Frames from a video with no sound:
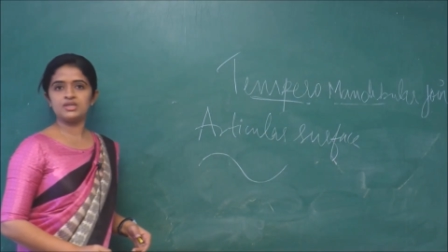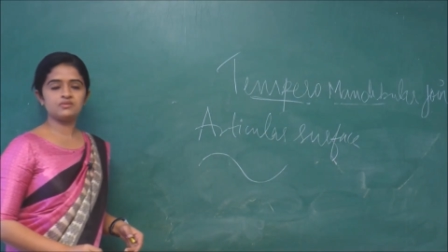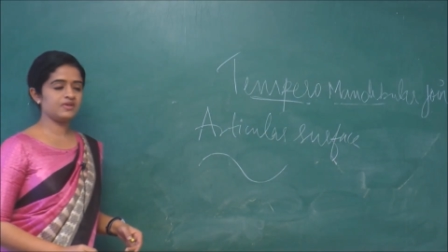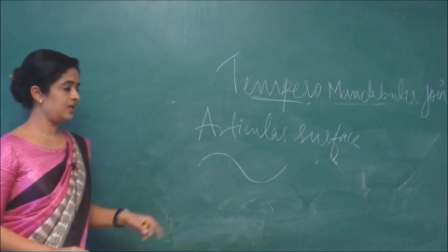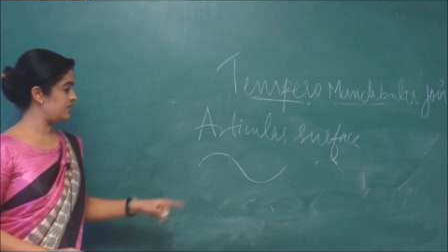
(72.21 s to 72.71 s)
It is
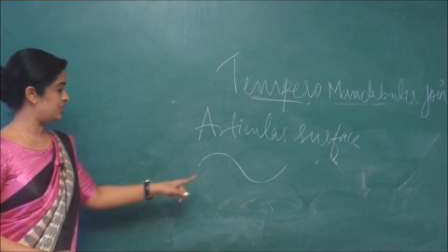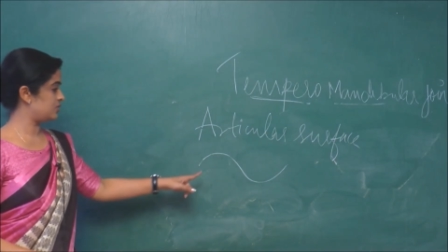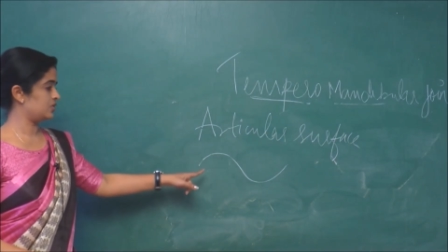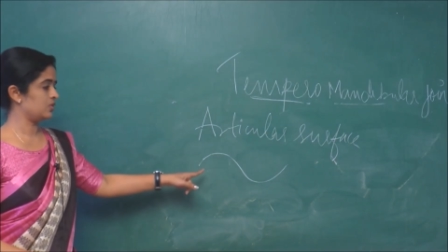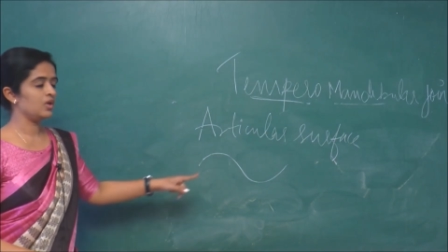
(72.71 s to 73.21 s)
very easy
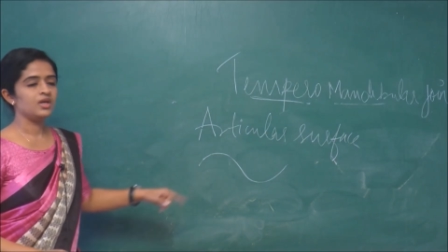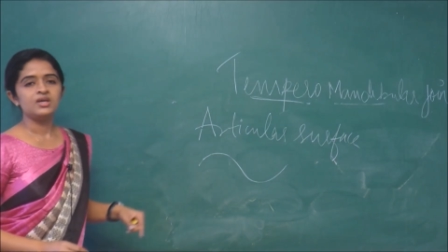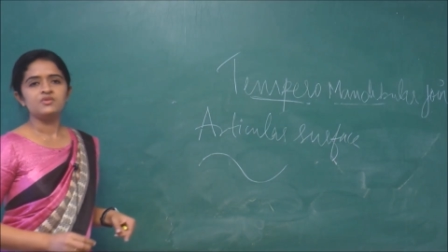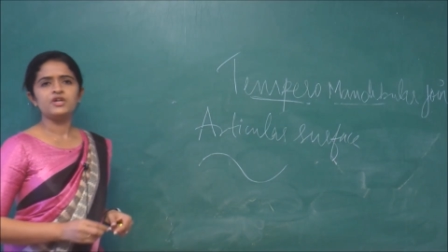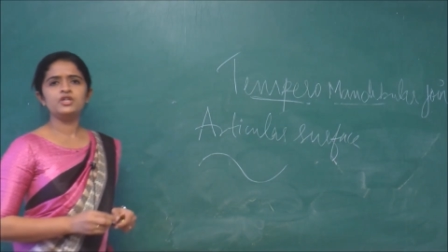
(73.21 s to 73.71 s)
to draw.
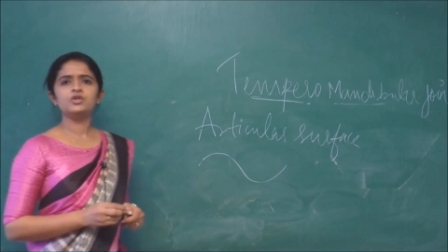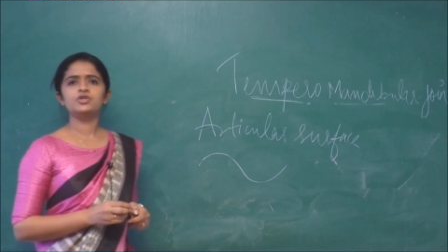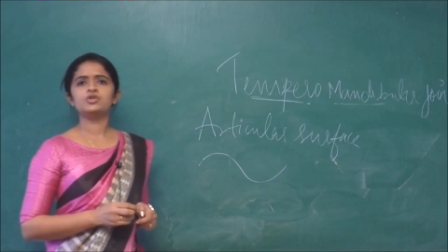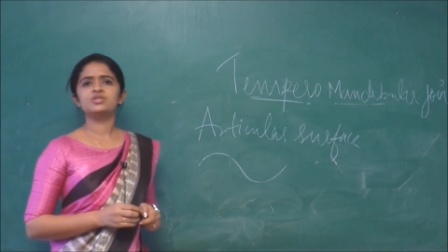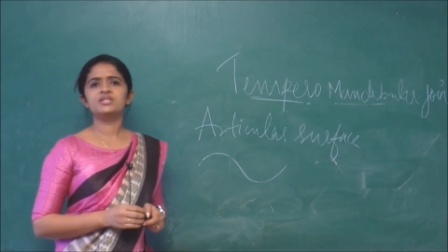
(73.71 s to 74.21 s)
When you
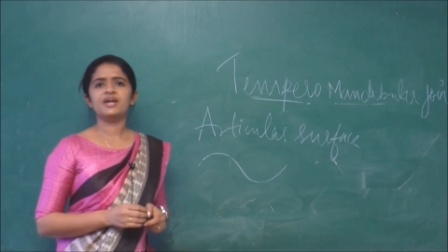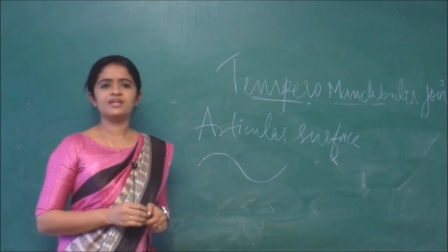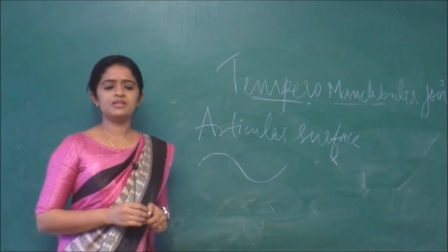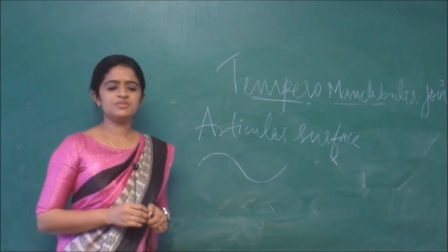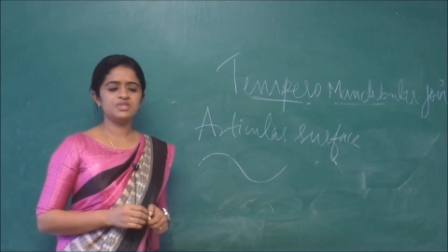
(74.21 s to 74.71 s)
draw the
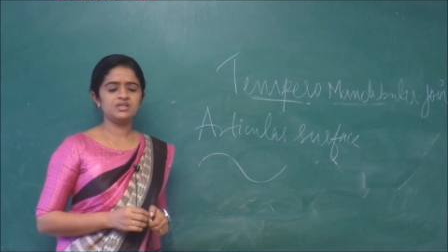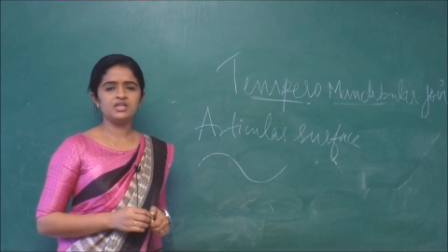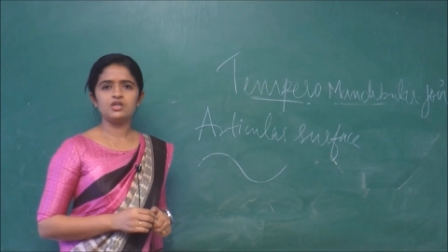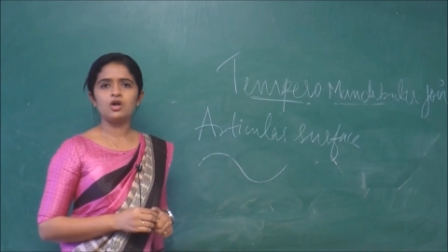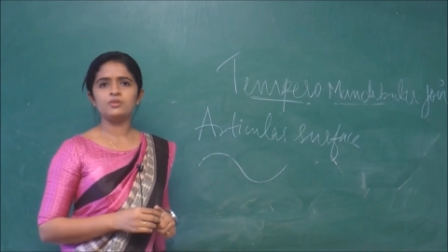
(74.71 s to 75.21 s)
diagrams, it
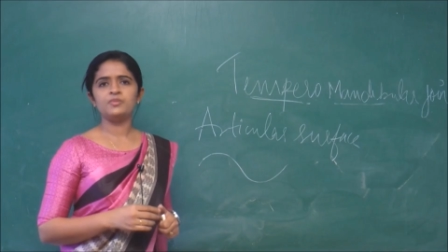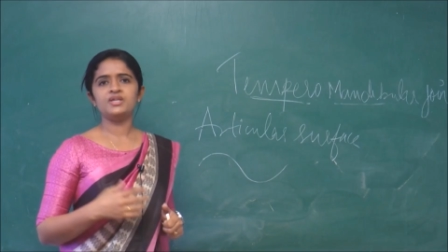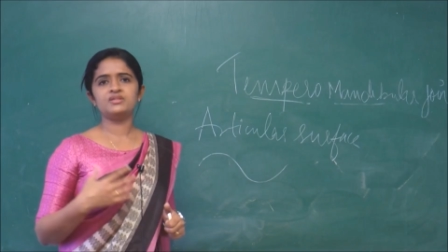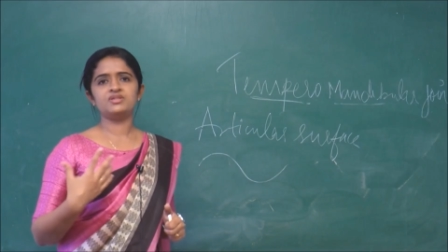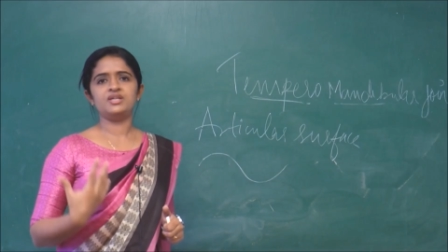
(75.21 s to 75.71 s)
need not
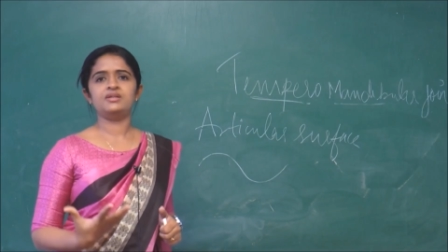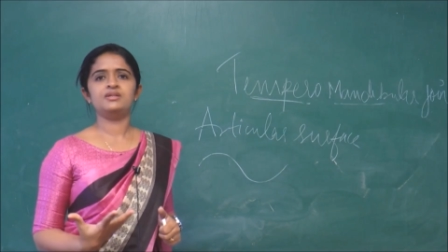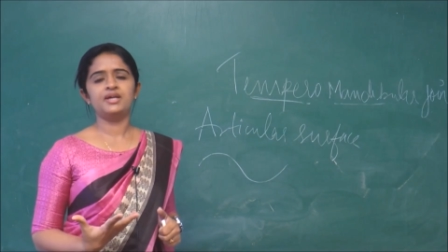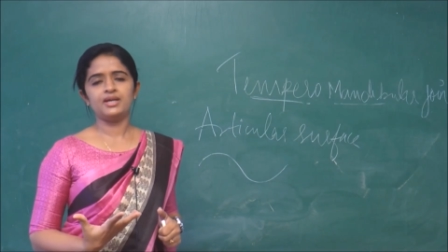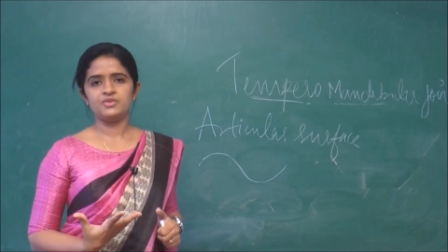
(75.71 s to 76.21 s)
be a three
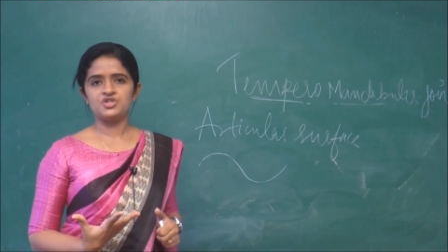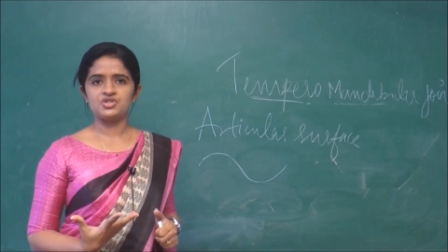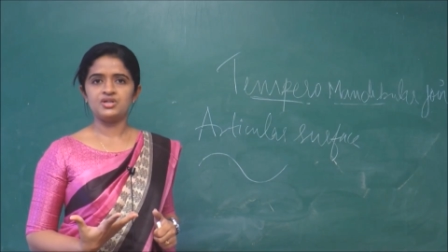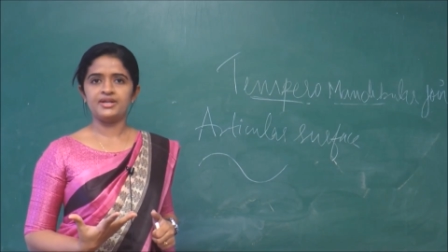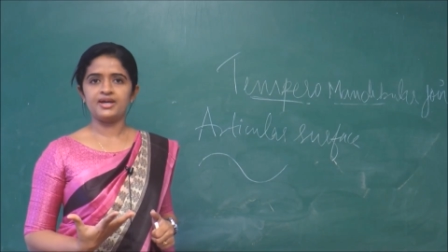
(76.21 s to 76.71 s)

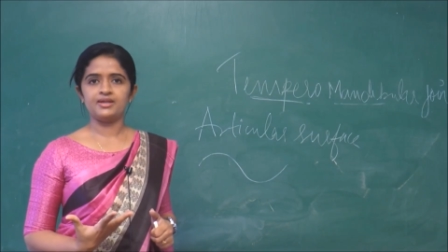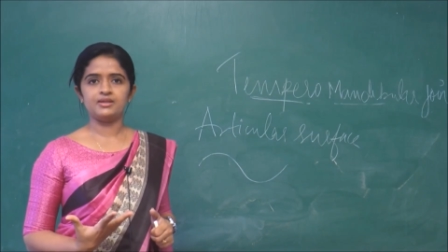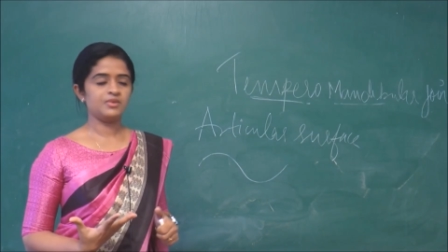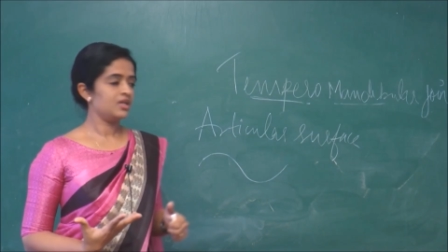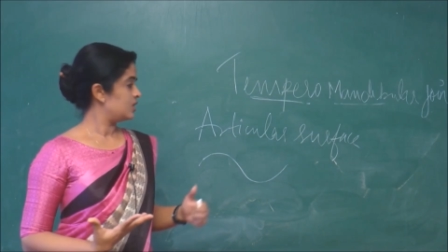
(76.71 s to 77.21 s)
dimensional
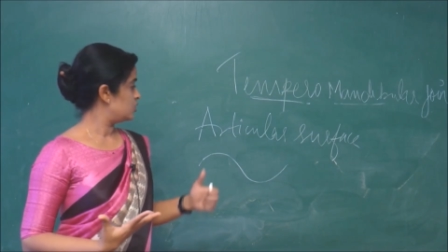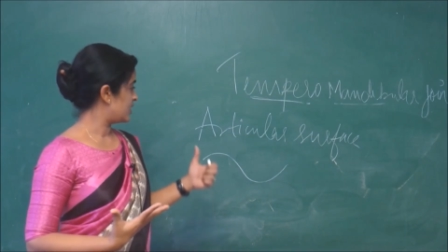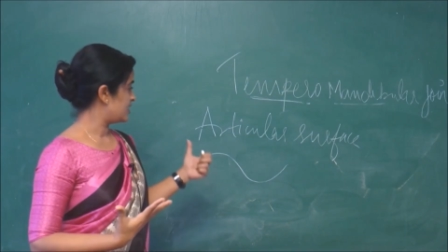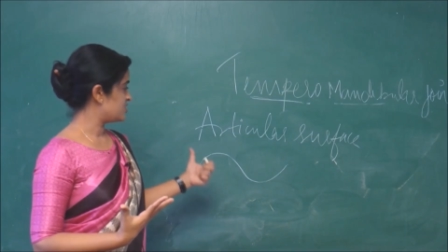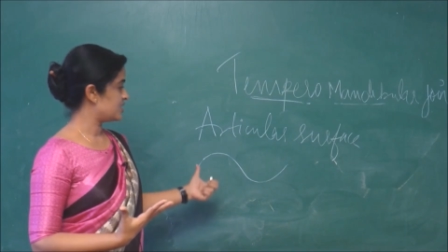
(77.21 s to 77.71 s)
diagram. You
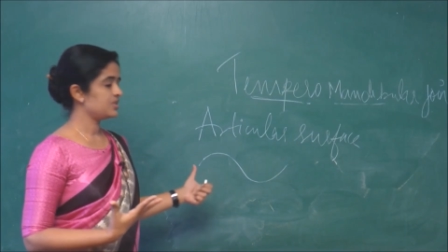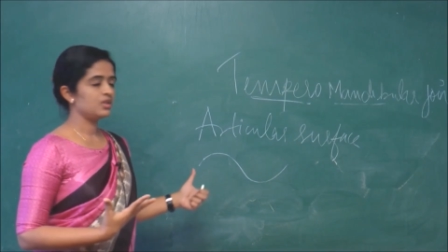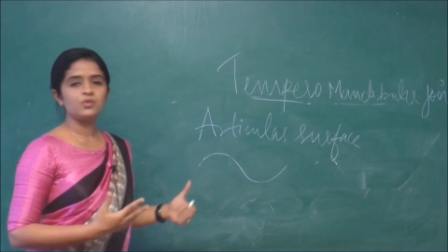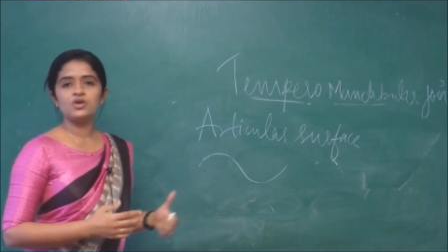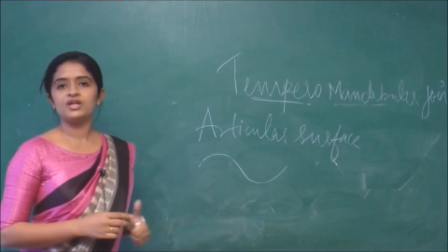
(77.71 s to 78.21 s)
can just
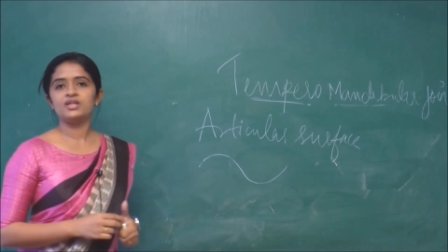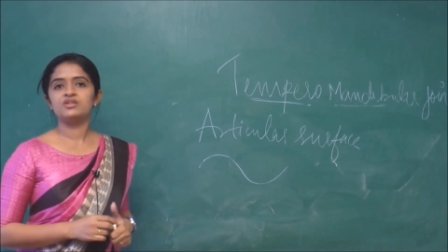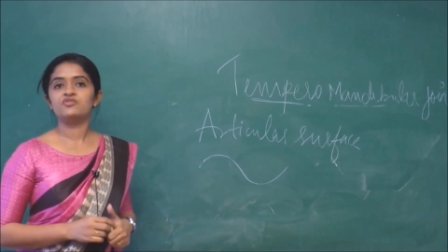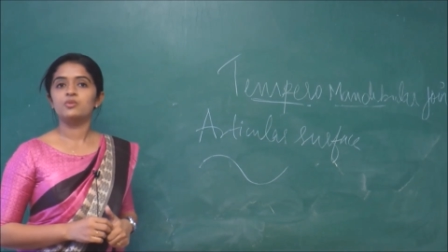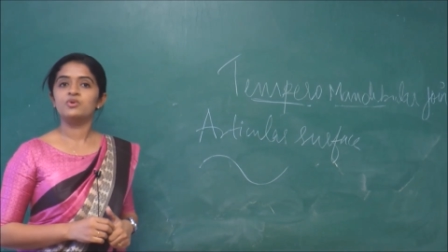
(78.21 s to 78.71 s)
put it in
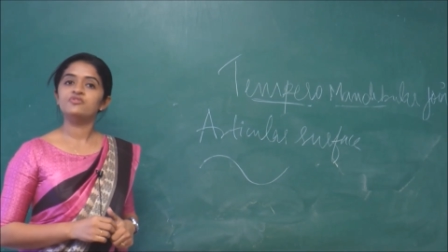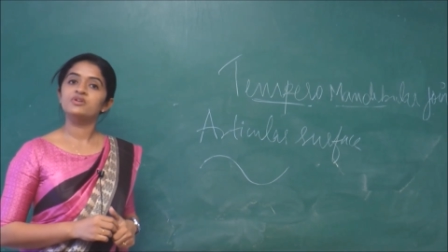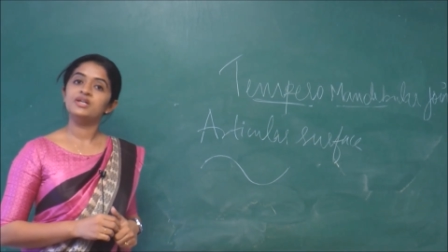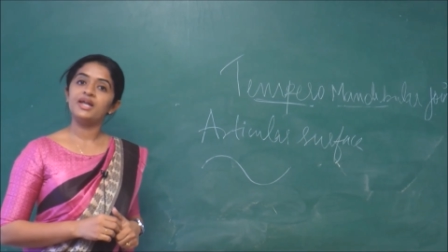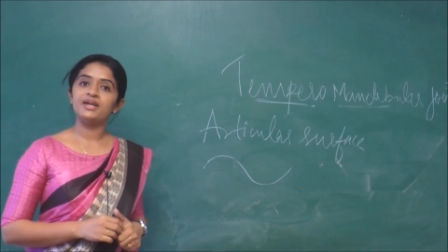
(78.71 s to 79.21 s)
the form of
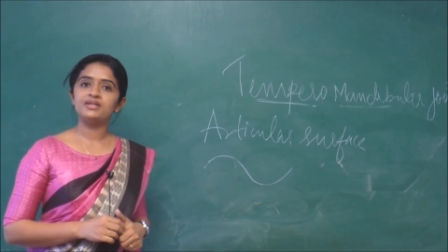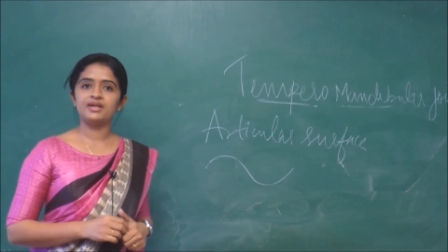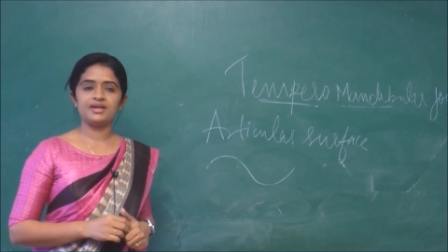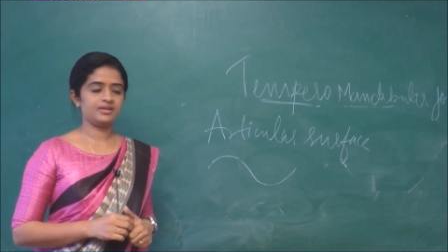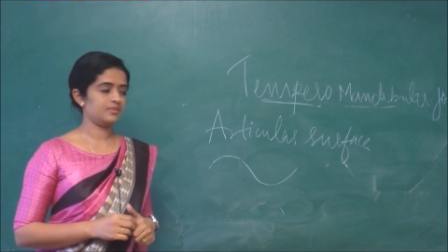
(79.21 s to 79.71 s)
line
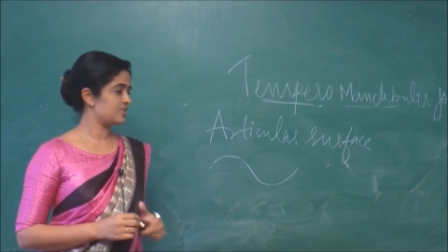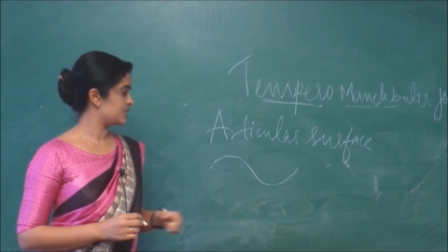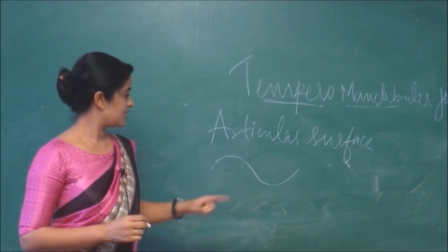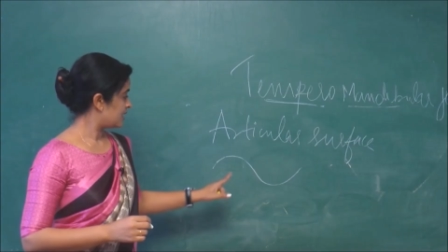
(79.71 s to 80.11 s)
diagrams.